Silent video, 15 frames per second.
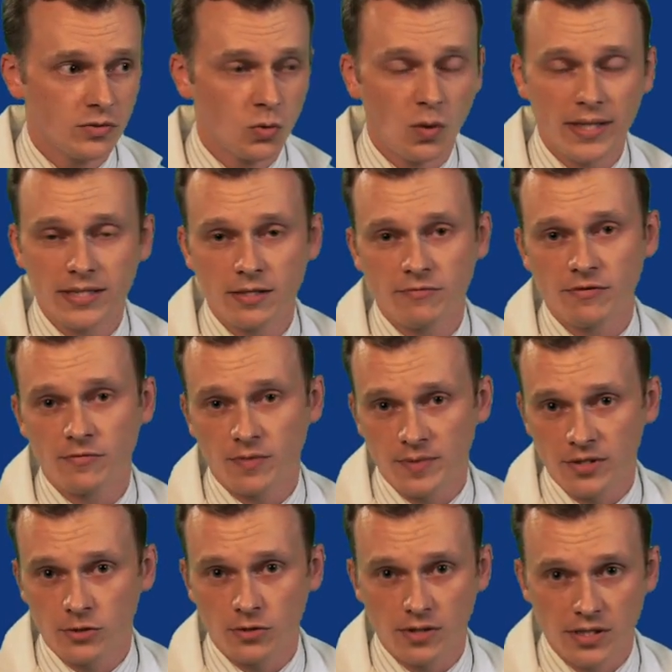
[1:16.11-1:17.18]
quite different from
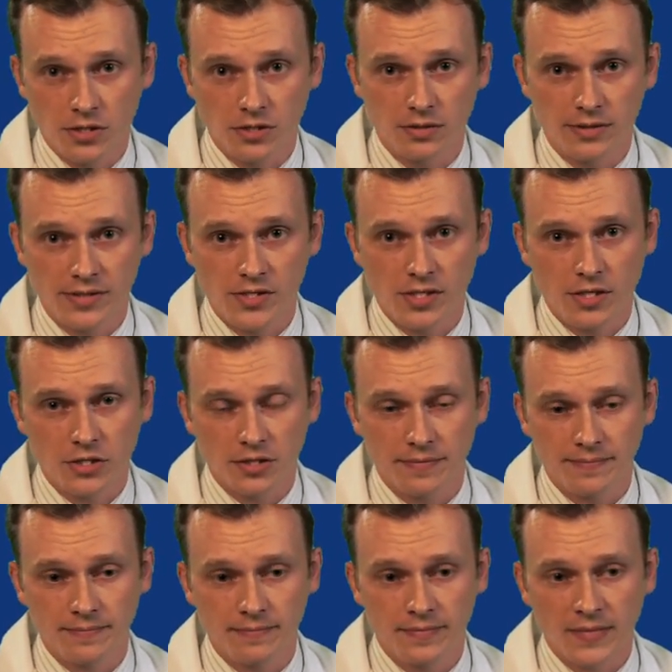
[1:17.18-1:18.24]
the traditional incision.
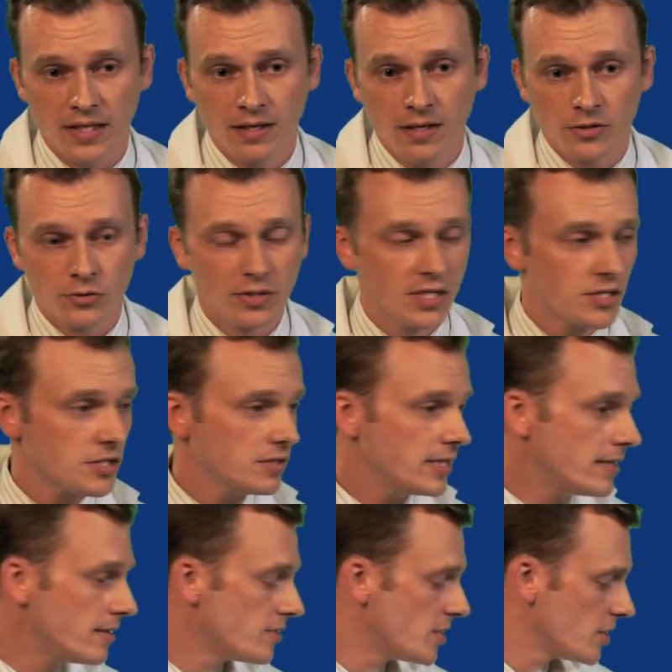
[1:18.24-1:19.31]
Traditionally,
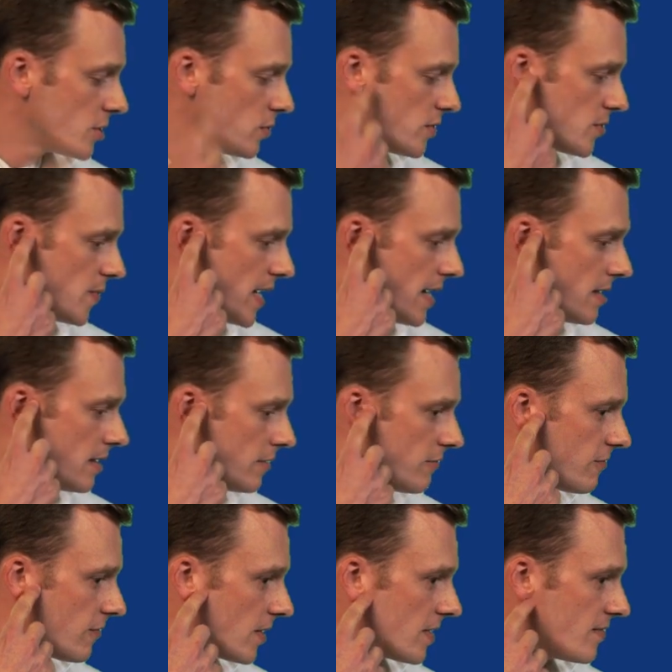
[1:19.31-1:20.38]
an incision was made in
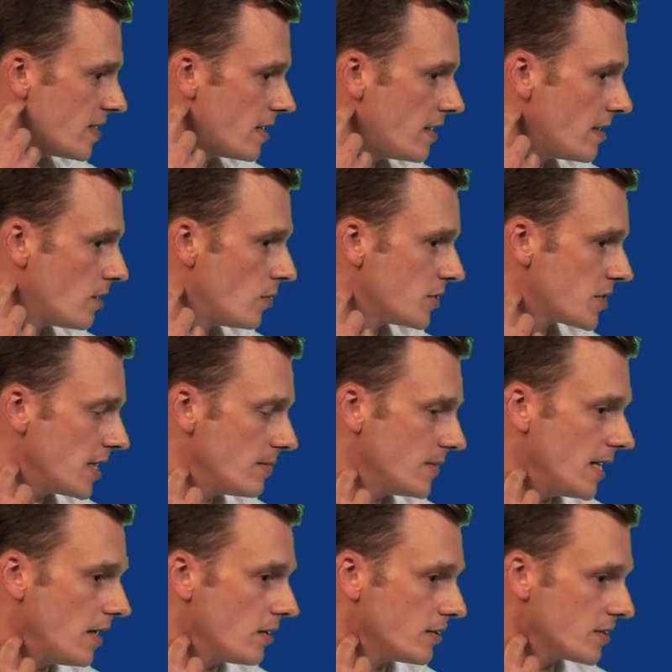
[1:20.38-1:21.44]
front of the ear, which came
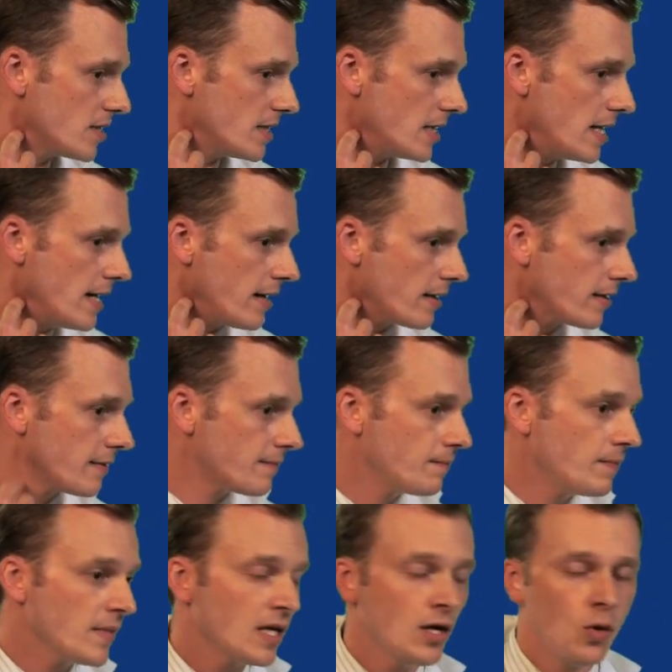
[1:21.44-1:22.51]
down onto the neck.
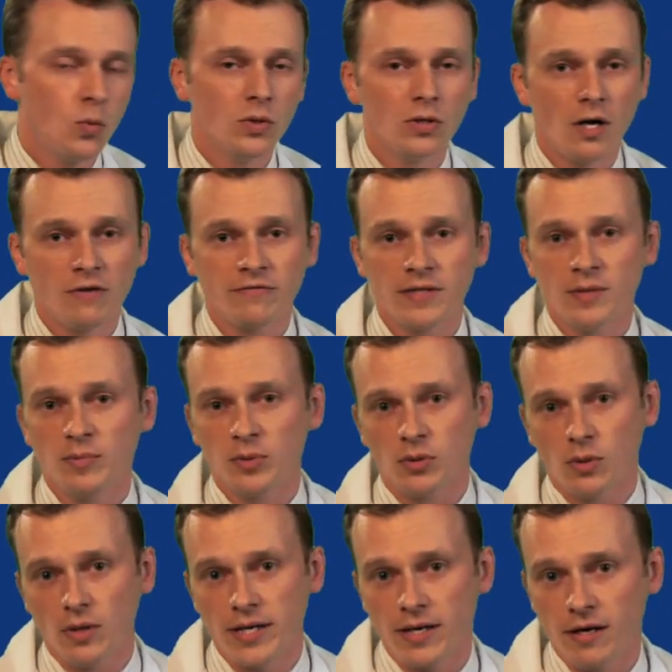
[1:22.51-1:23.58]
We'll often
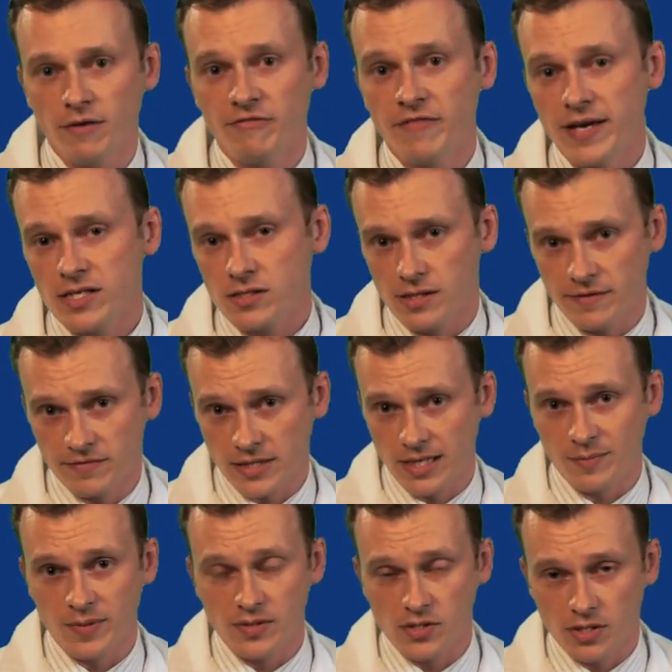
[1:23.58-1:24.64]
employ a facelift
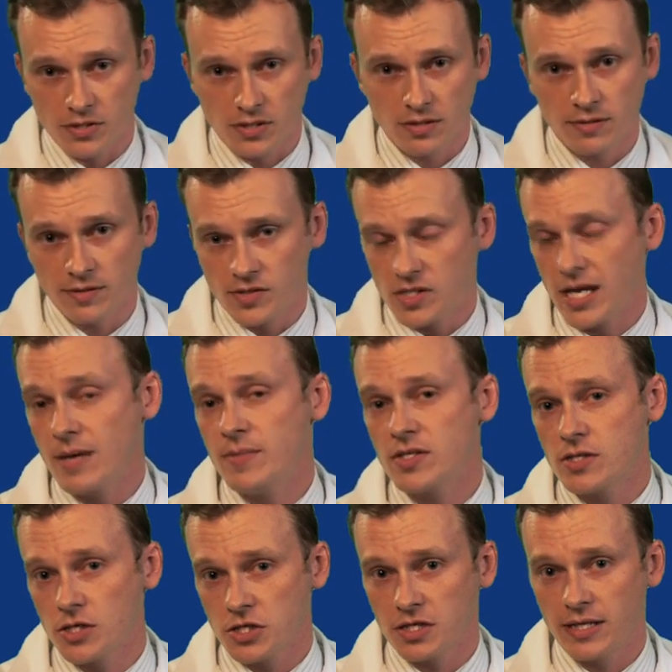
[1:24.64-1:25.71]
type incision, the same
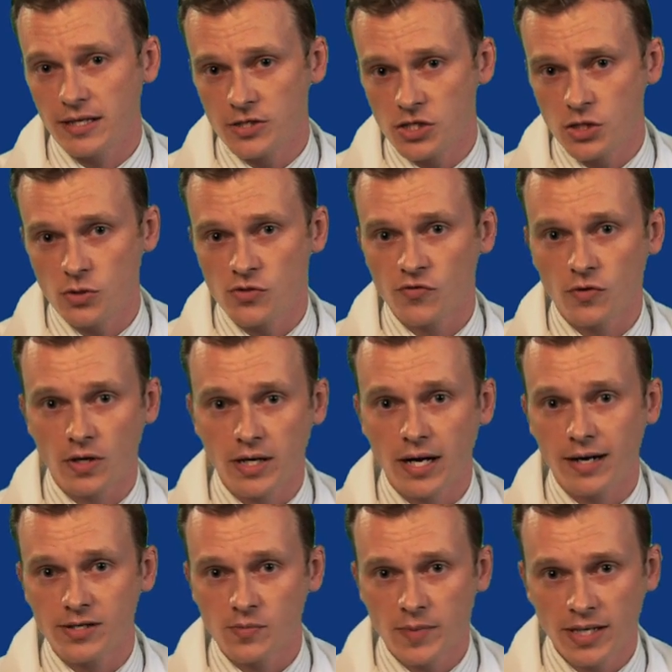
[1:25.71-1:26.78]
incision that's used for a
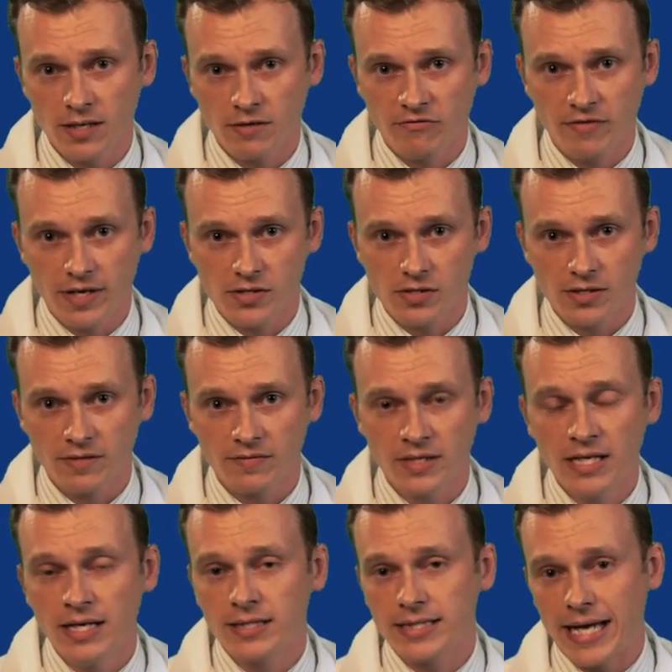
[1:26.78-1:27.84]
cosmetic facelift,
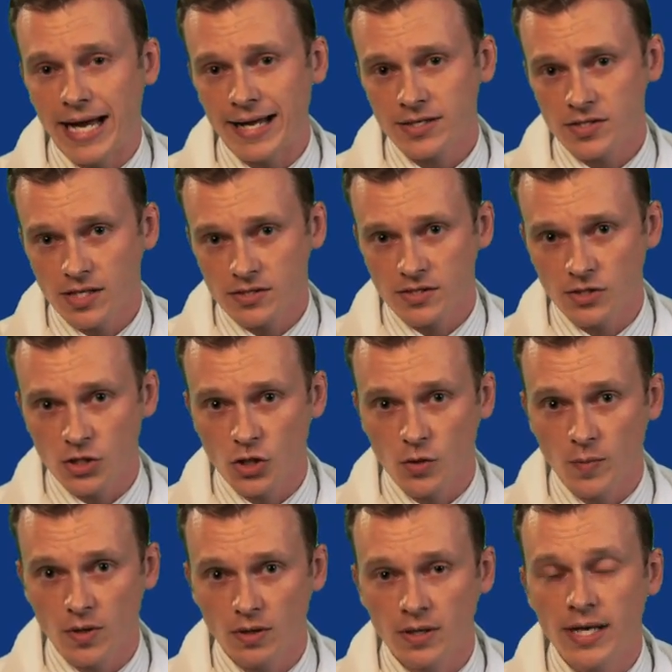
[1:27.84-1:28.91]
to access the
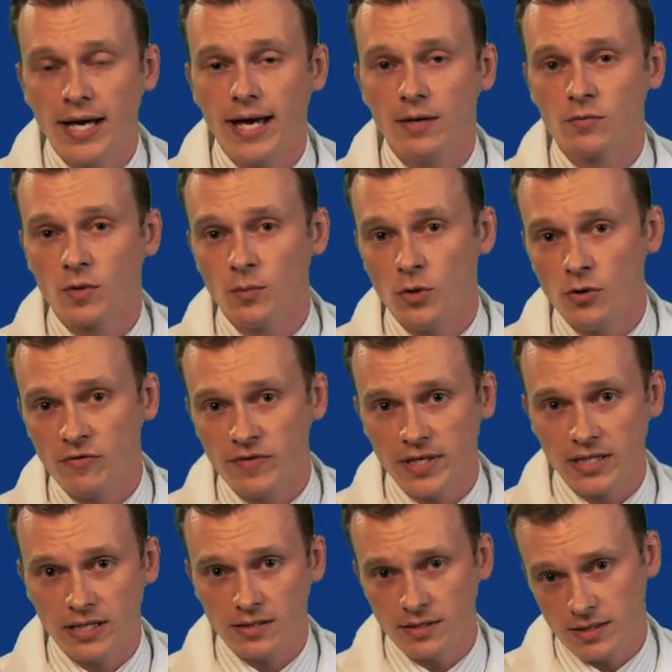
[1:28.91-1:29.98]
tumor and remove
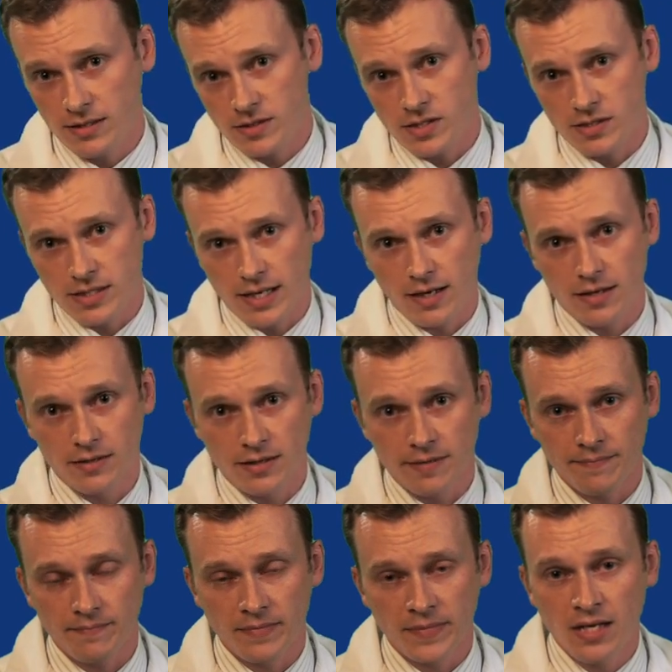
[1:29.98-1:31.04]
it in its entirety.
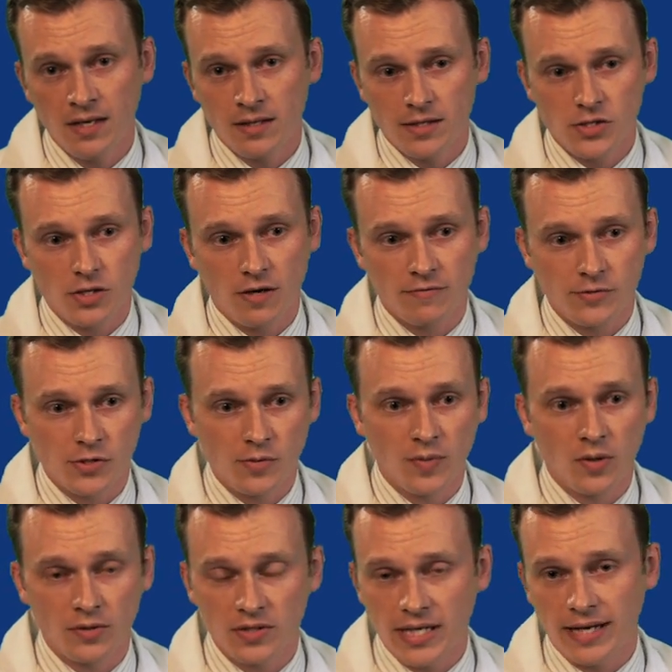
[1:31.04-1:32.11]
This offers you
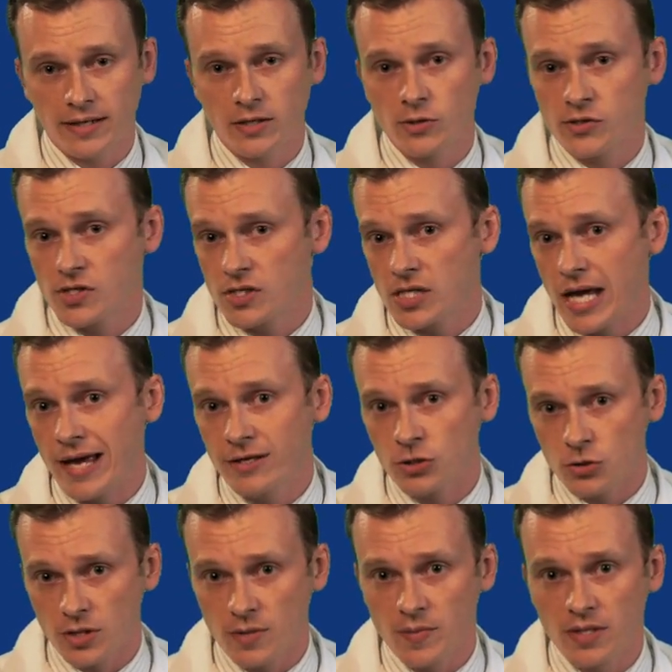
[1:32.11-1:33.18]
both diagnosis and
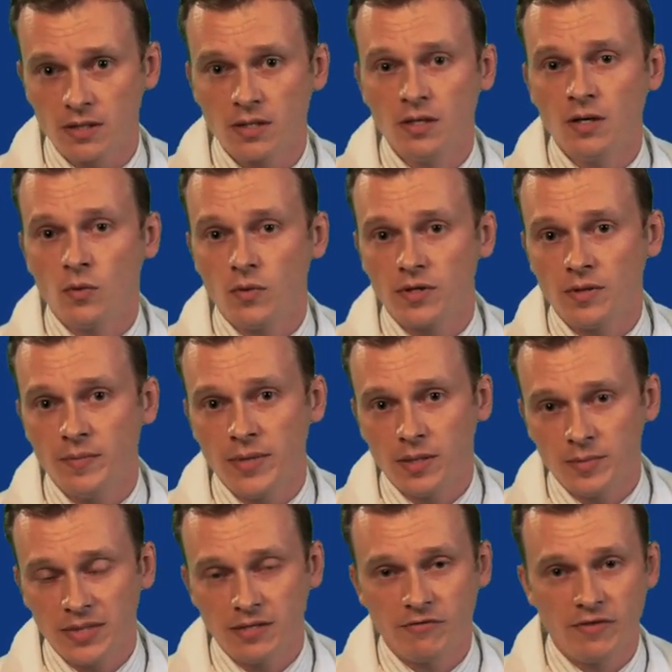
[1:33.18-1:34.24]
treatment with a
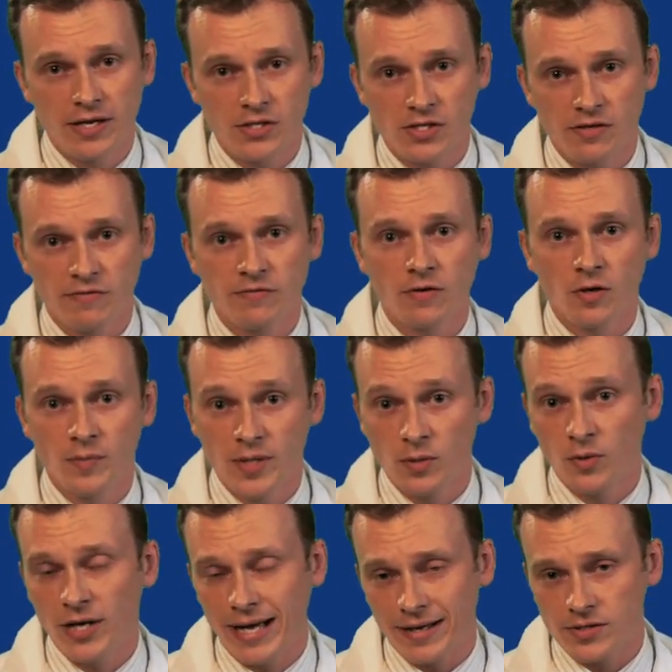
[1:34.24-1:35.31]
minimally invasive or
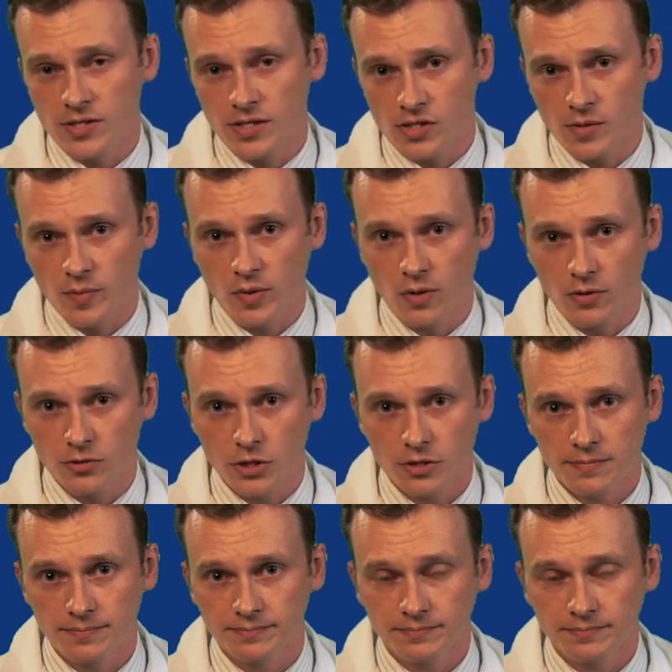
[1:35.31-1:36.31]
minimal access approach.